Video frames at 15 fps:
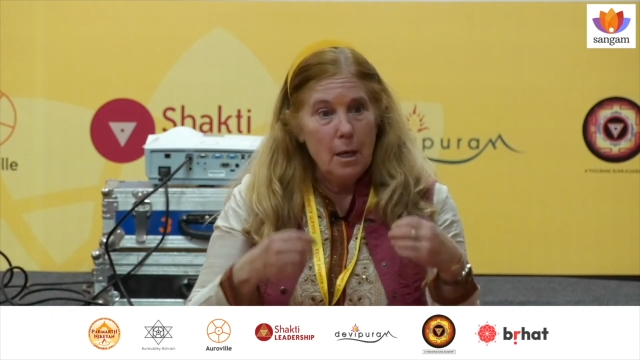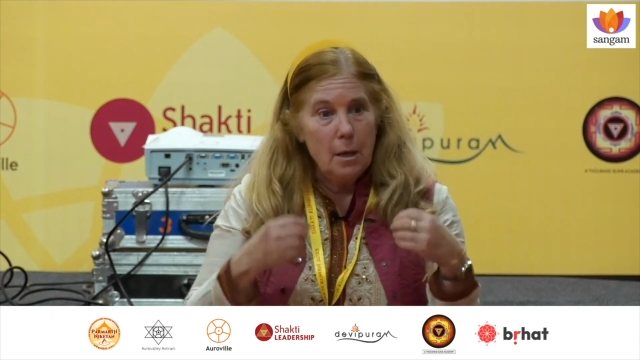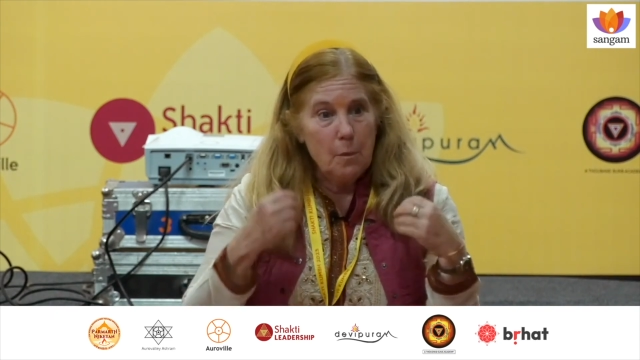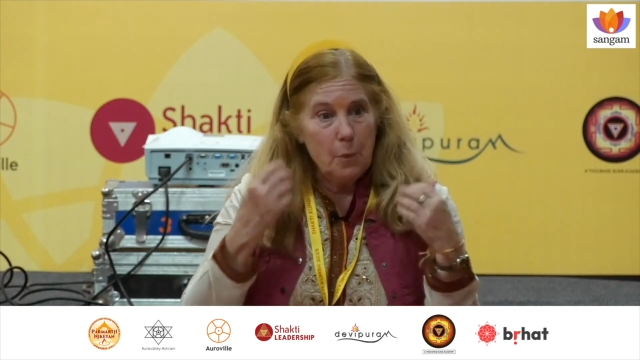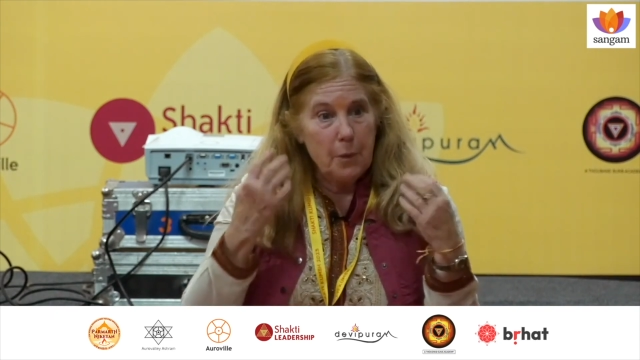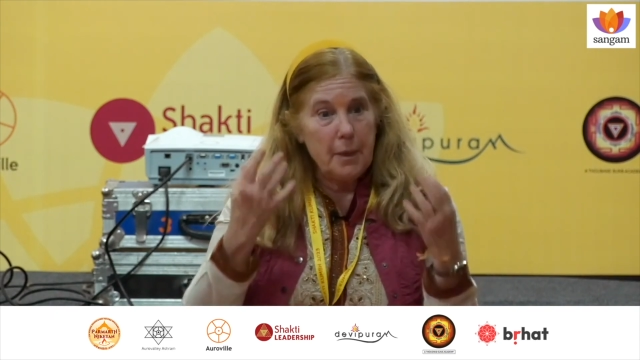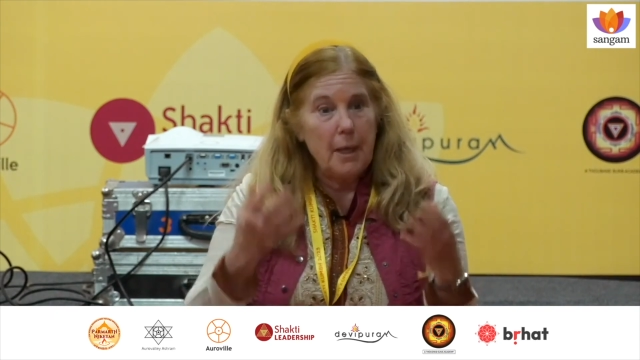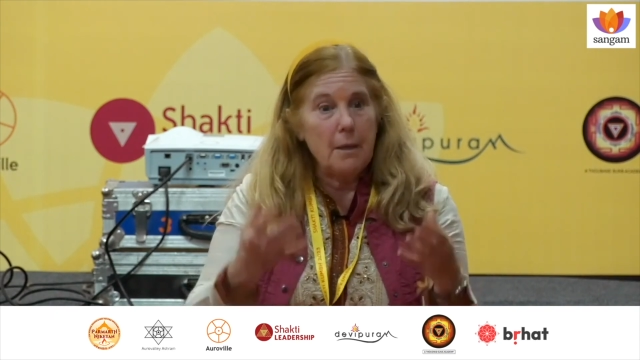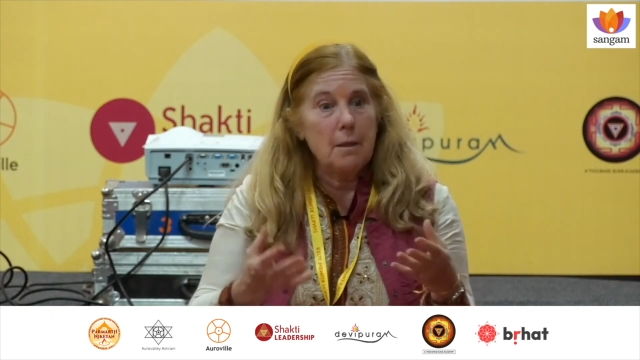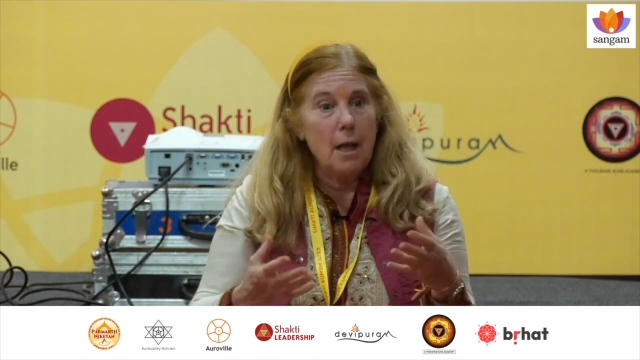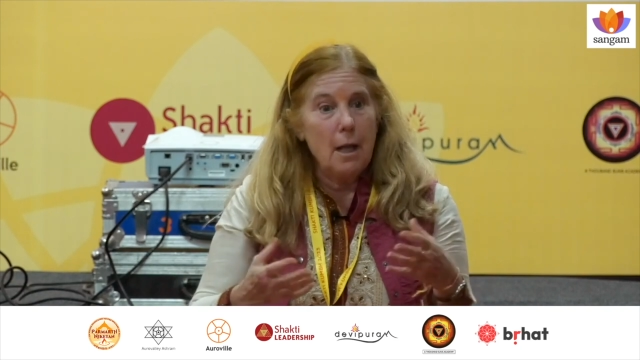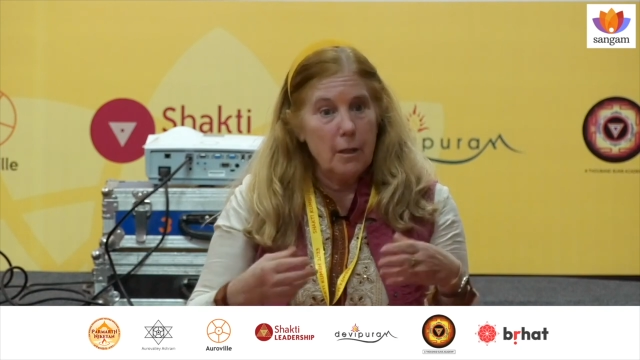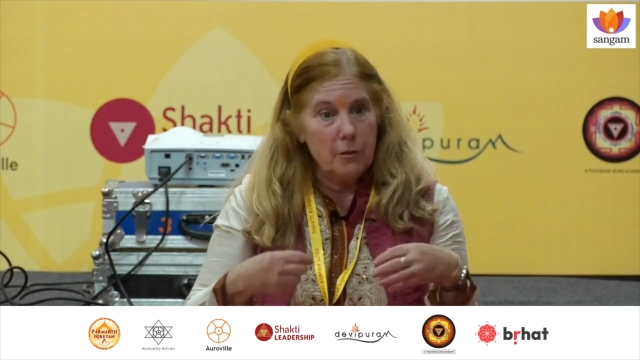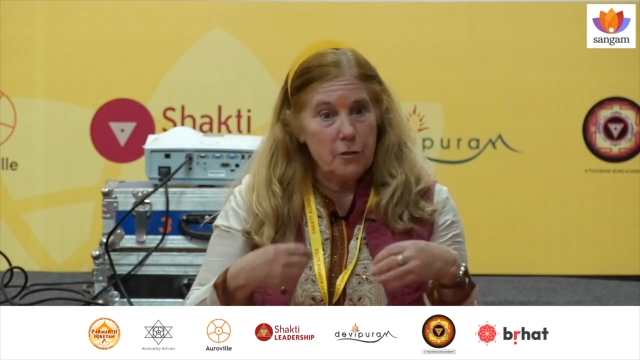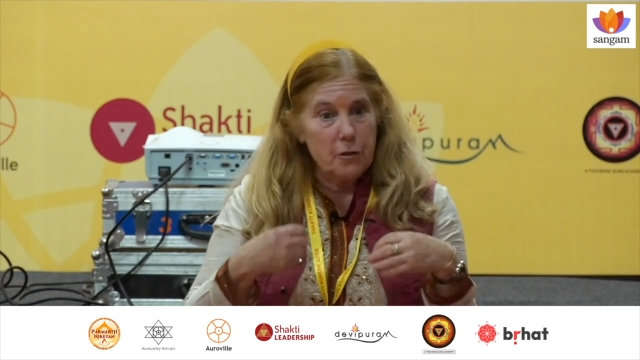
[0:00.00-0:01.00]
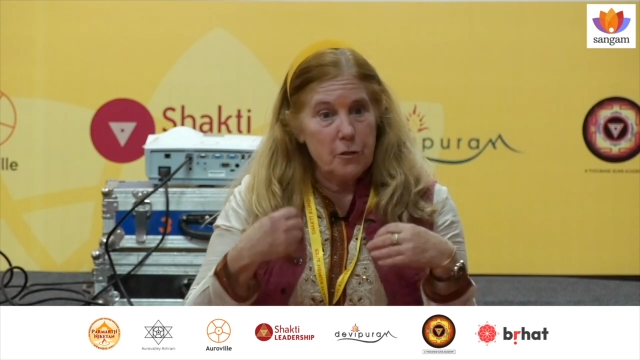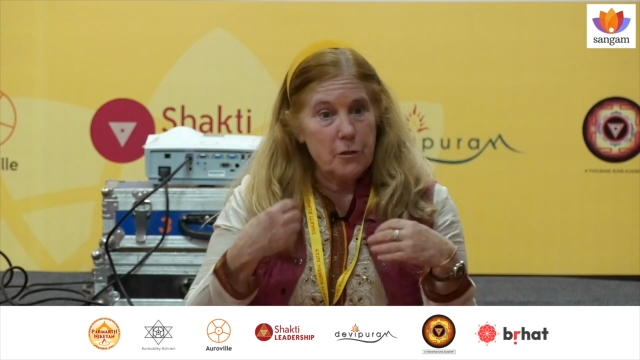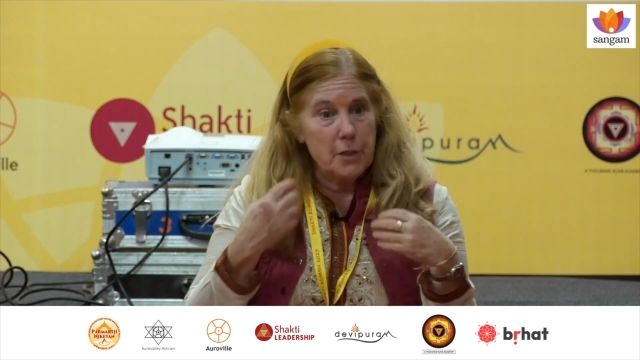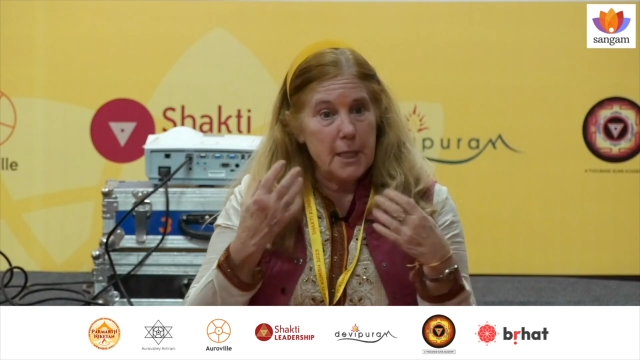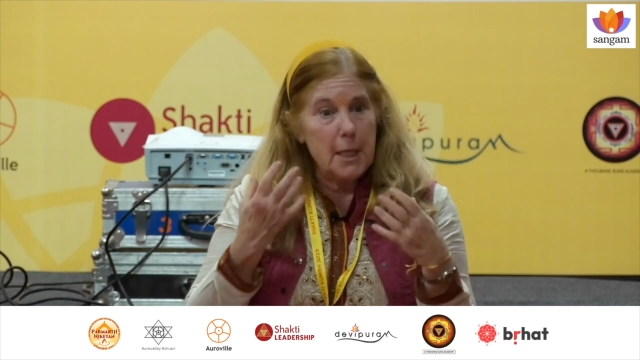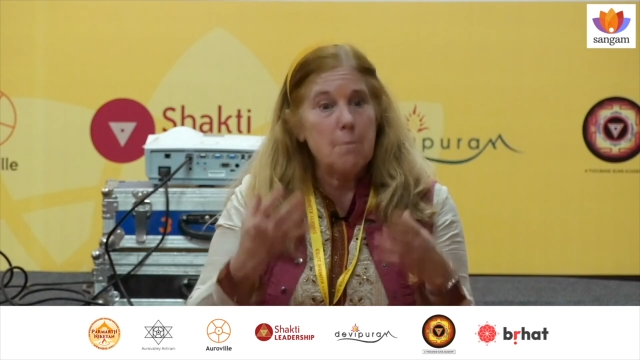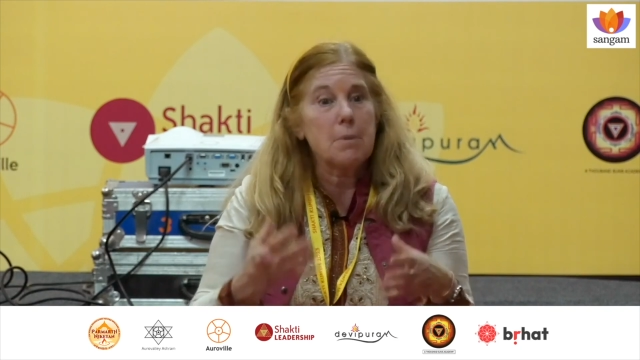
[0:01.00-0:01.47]
with that knowledge
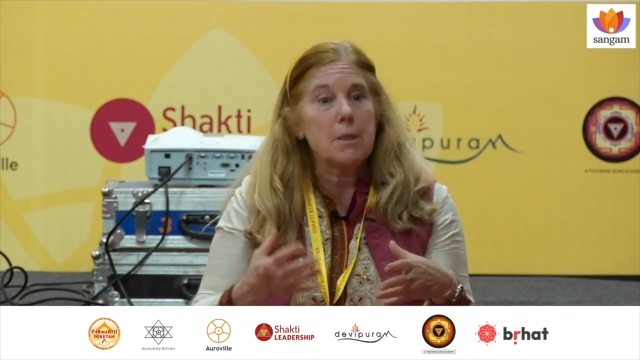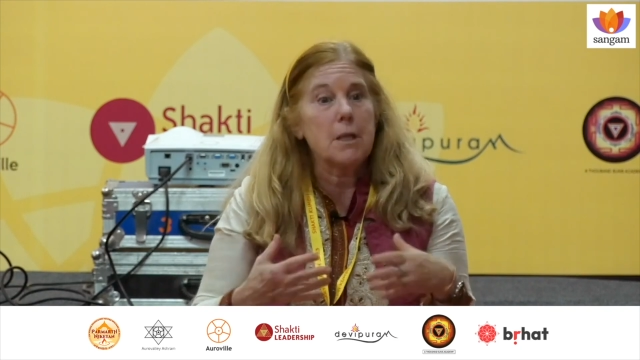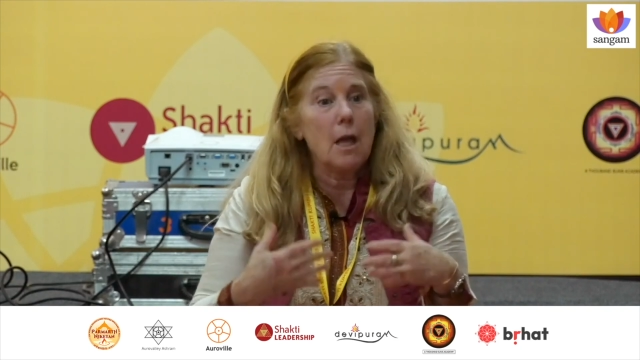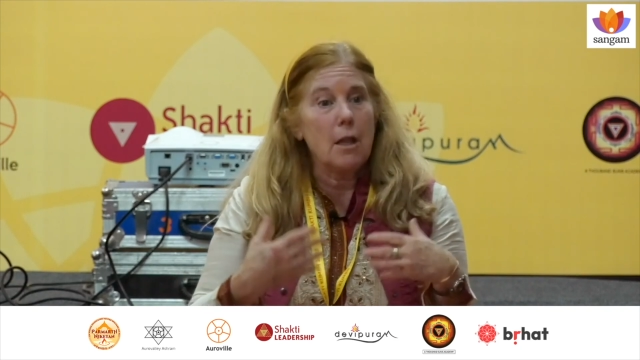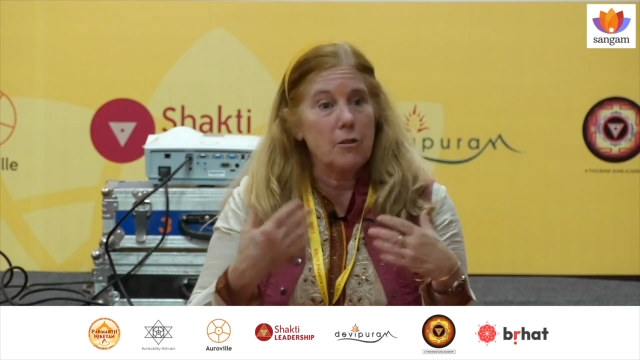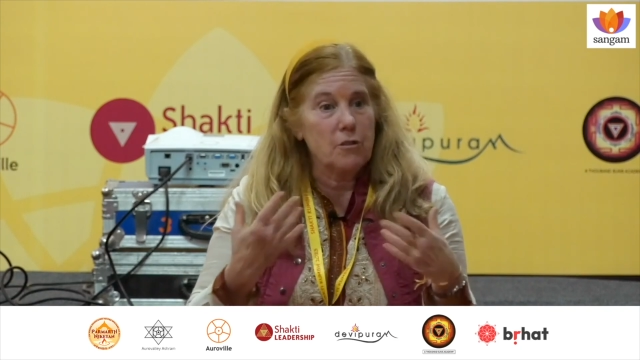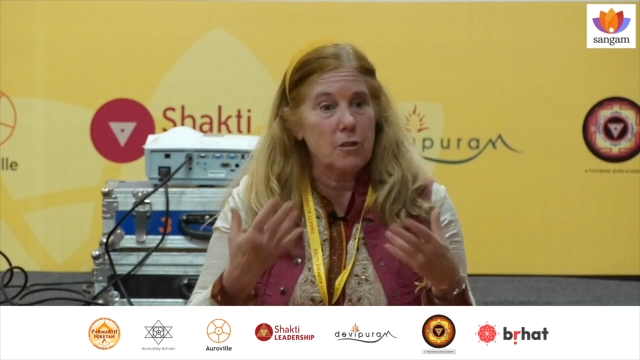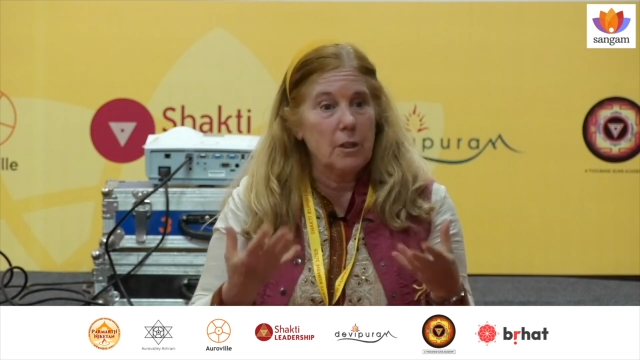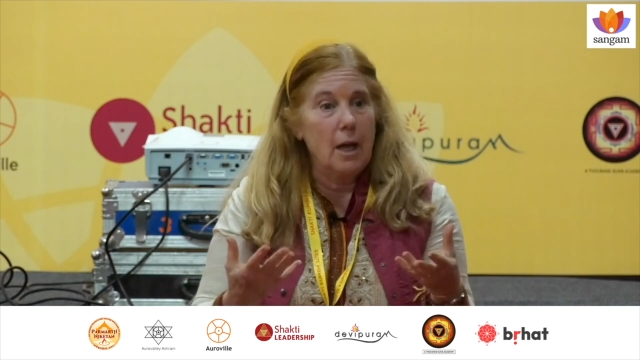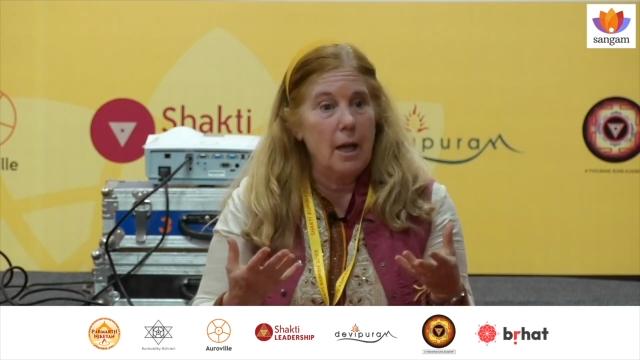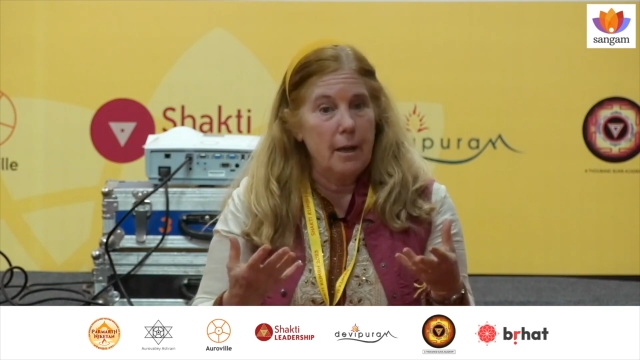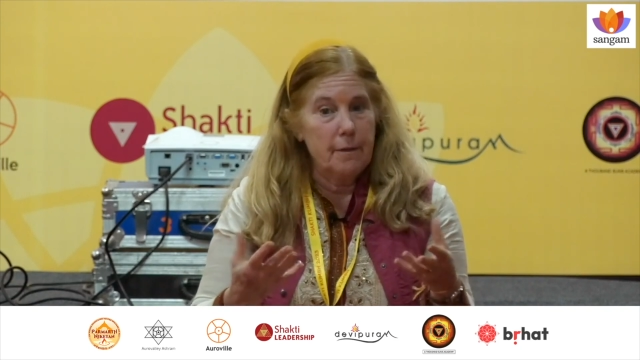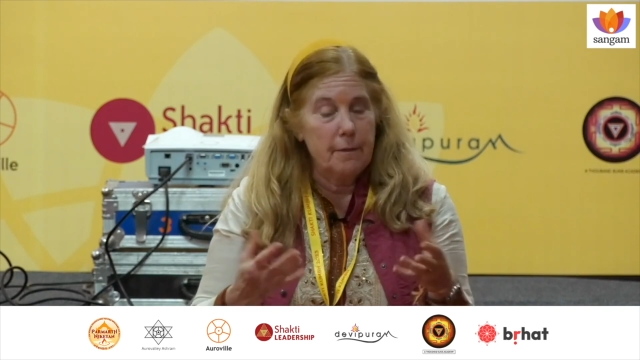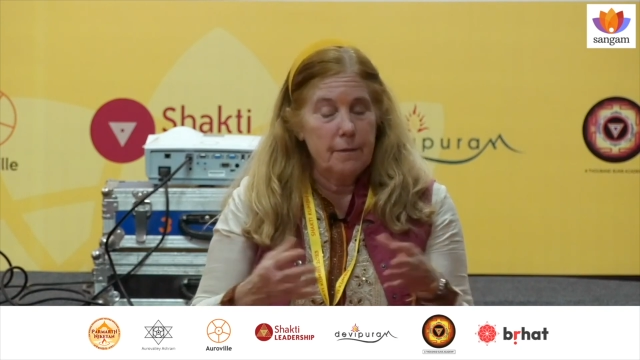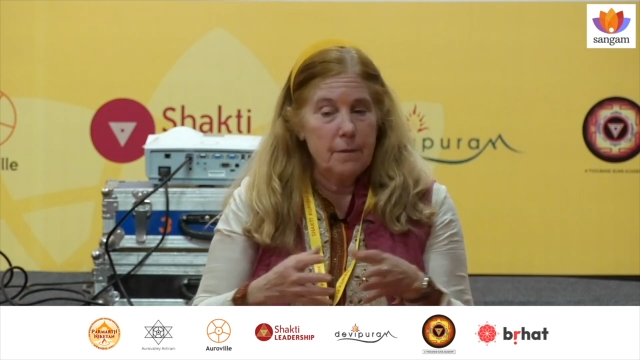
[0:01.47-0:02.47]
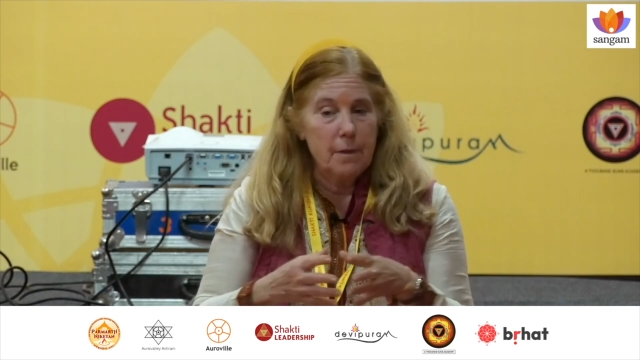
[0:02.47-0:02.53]
to keep the knowledge alive.